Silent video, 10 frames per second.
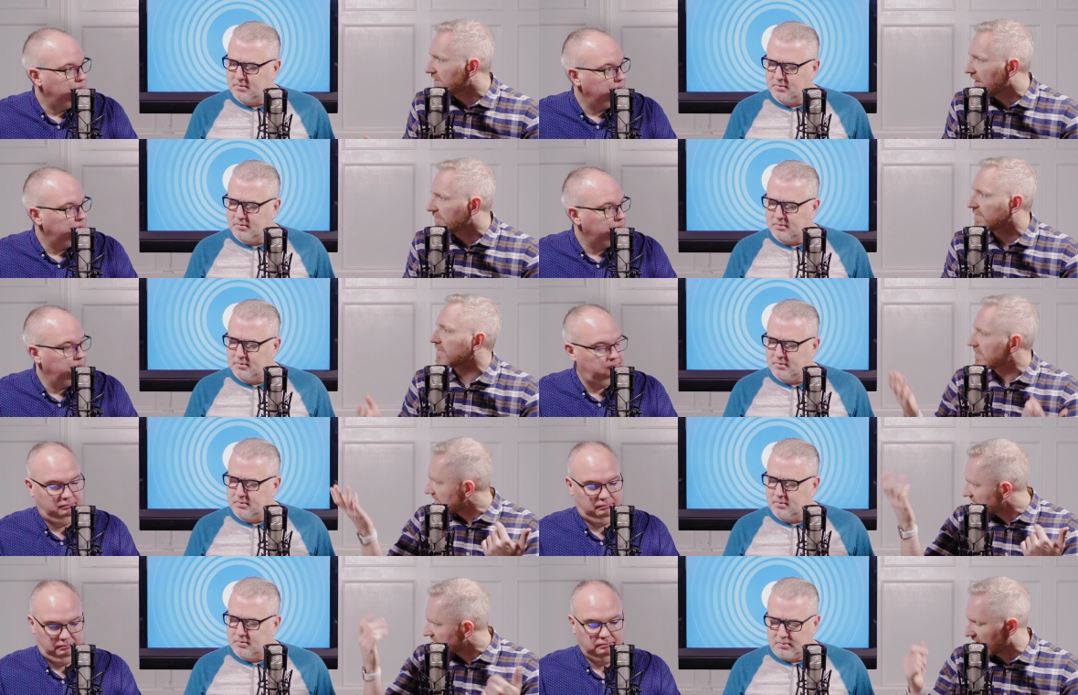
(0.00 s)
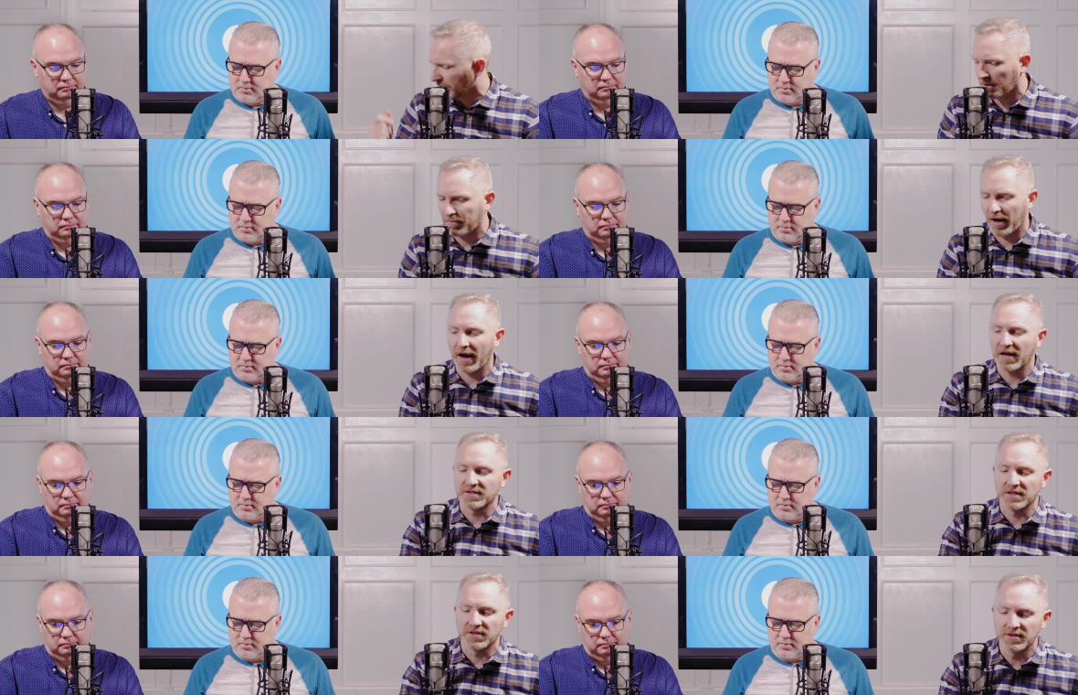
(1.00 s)
Speaker 1: stuff, Raspberry Pi
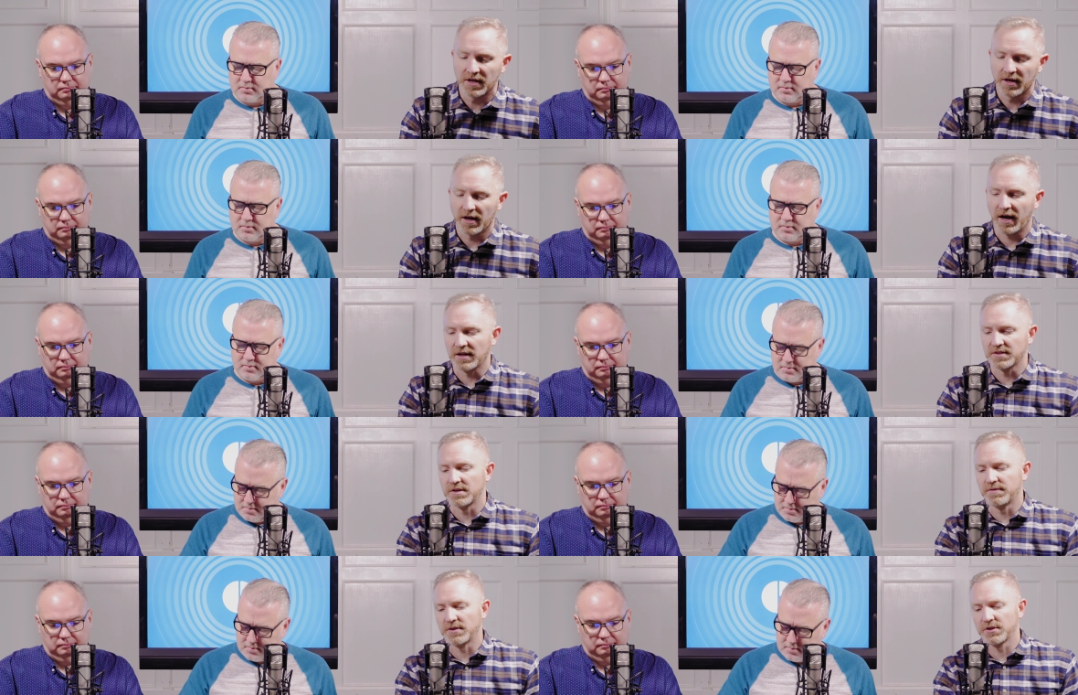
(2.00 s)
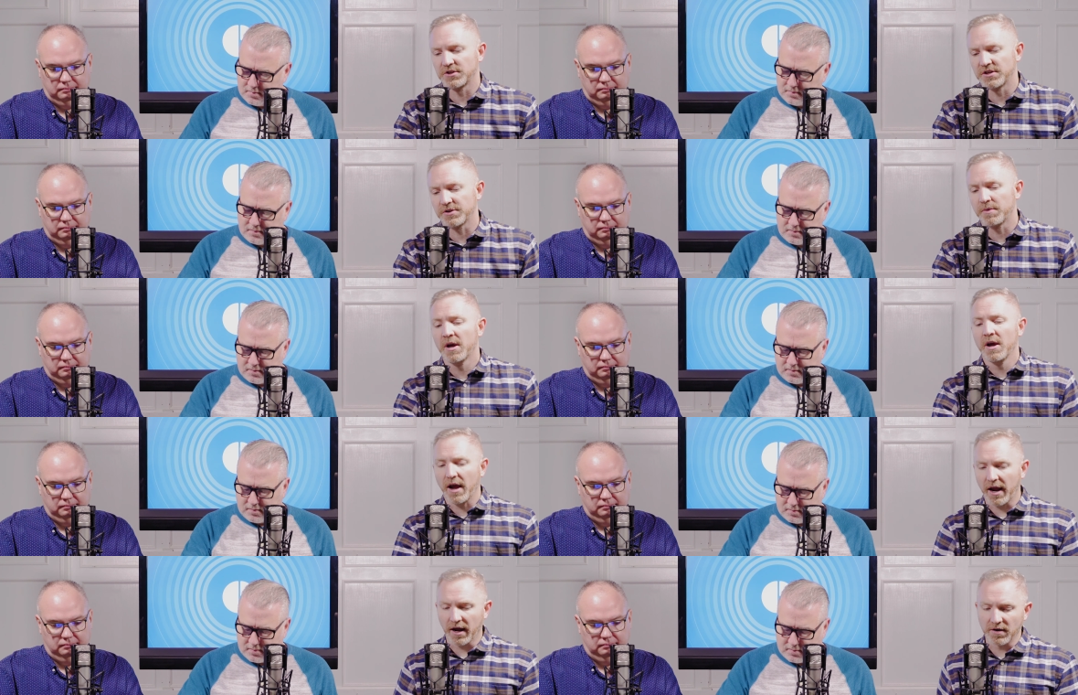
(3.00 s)
has this as the default search engine.
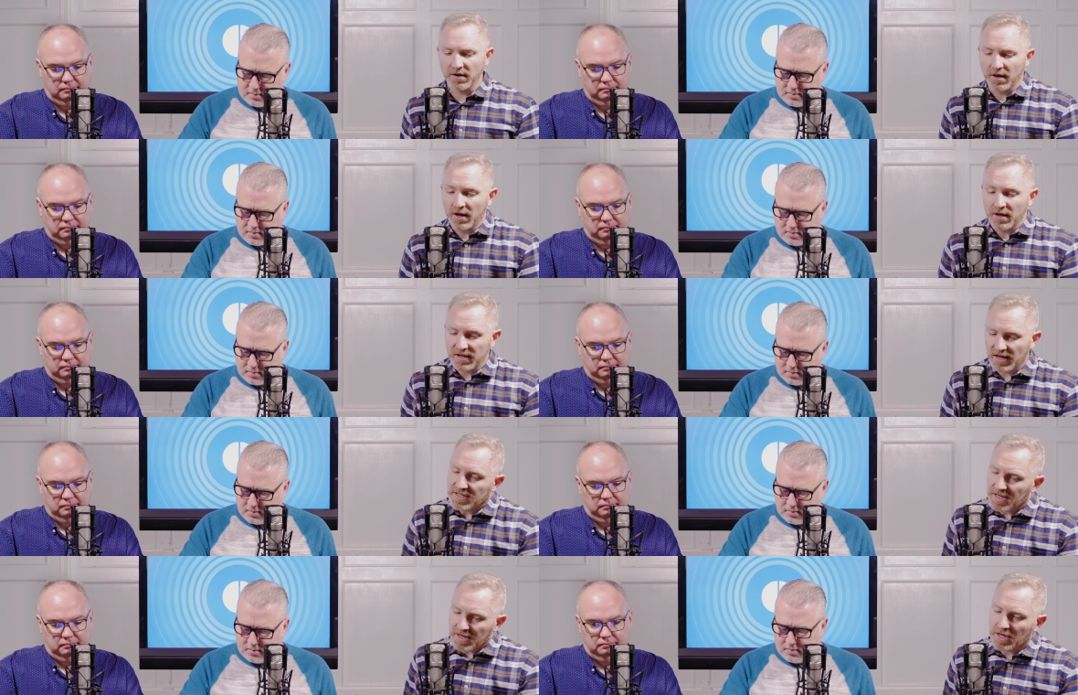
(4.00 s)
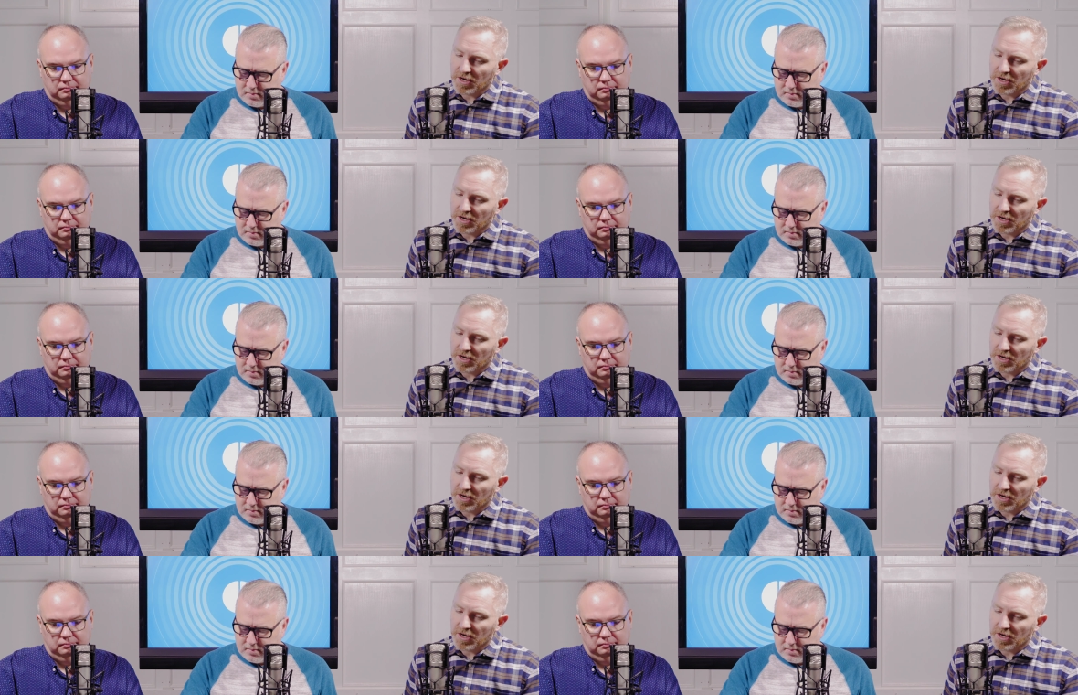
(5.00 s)
And the idea